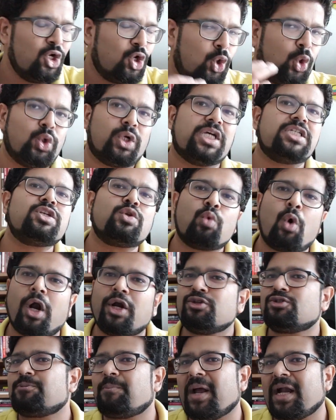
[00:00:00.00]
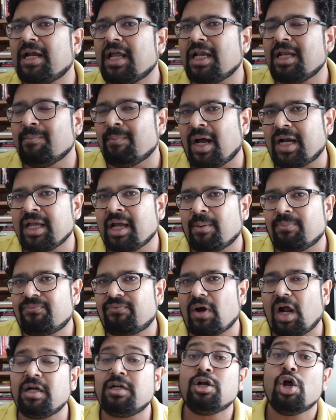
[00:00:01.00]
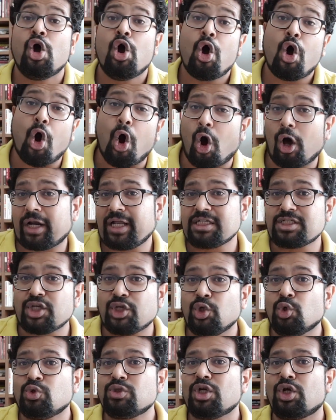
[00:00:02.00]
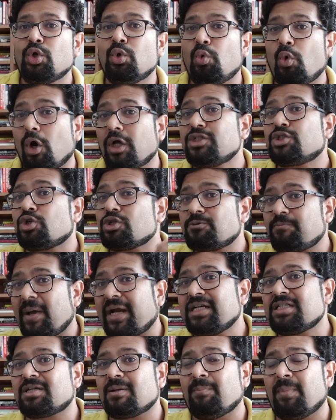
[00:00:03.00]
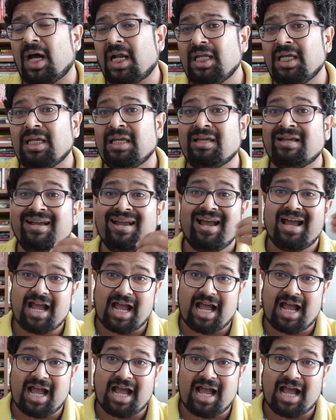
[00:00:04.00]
who doesn't want to spend any money up front or as a user who wants to spend some money,